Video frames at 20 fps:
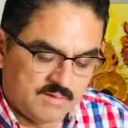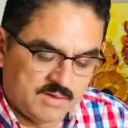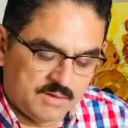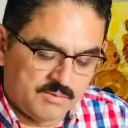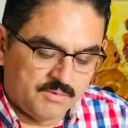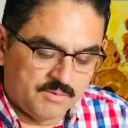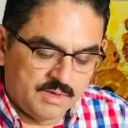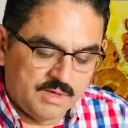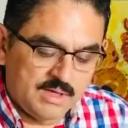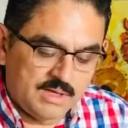
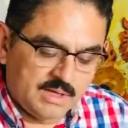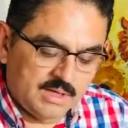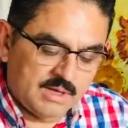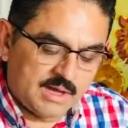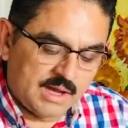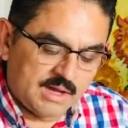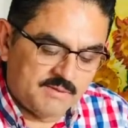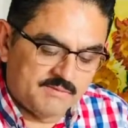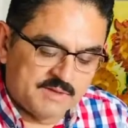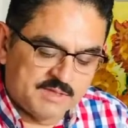really kind
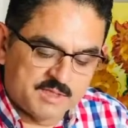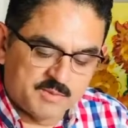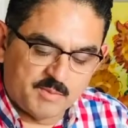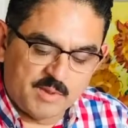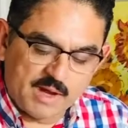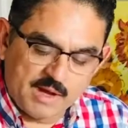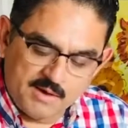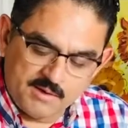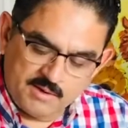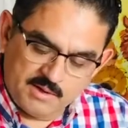of
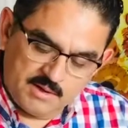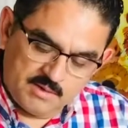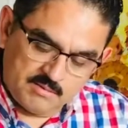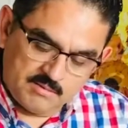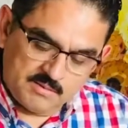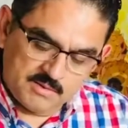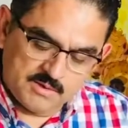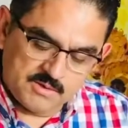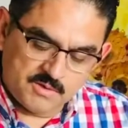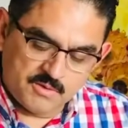inspired him
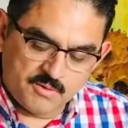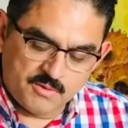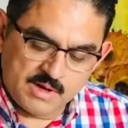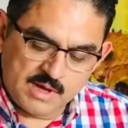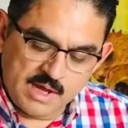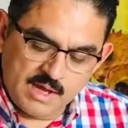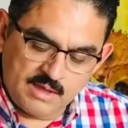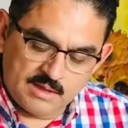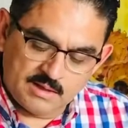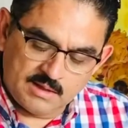to
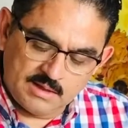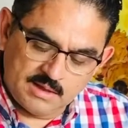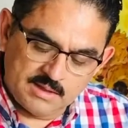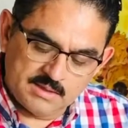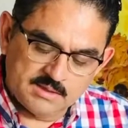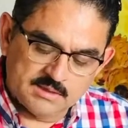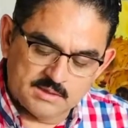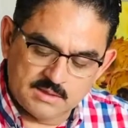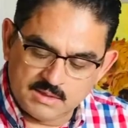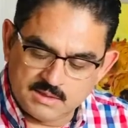create
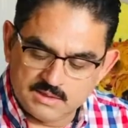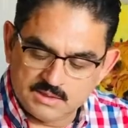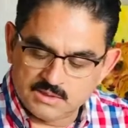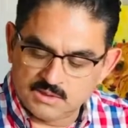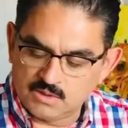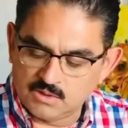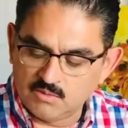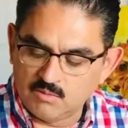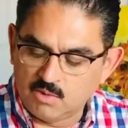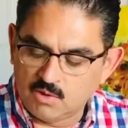these
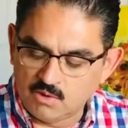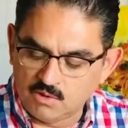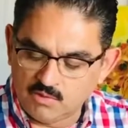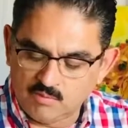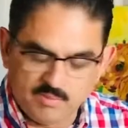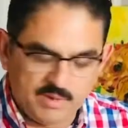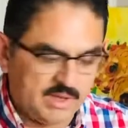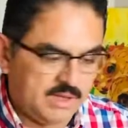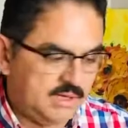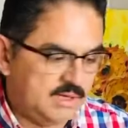turmoil
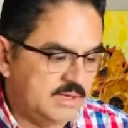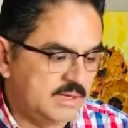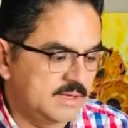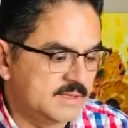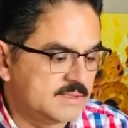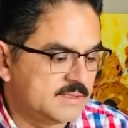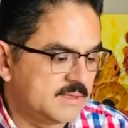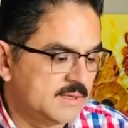paintings.